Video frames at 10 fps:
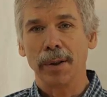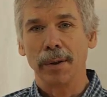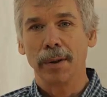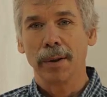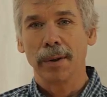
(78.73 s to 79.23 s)

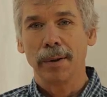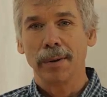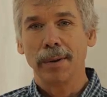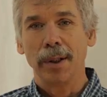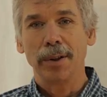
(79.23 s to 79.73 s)
The
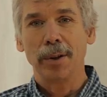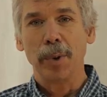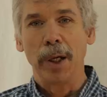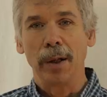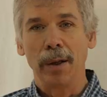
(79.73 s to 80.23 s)
test
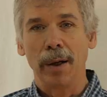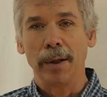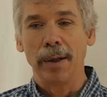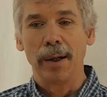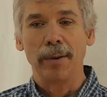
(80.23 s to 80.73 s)
should be
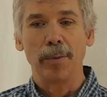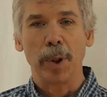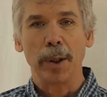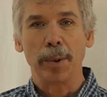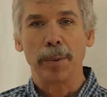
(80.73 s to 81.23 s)
outlawed, not even
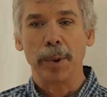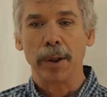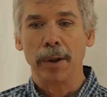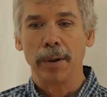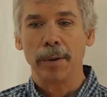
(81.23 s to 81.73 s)
be able to be
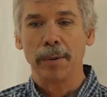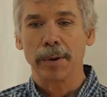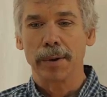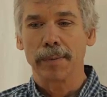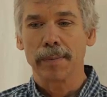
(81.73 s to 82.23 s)

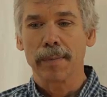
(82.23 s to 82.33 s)
used.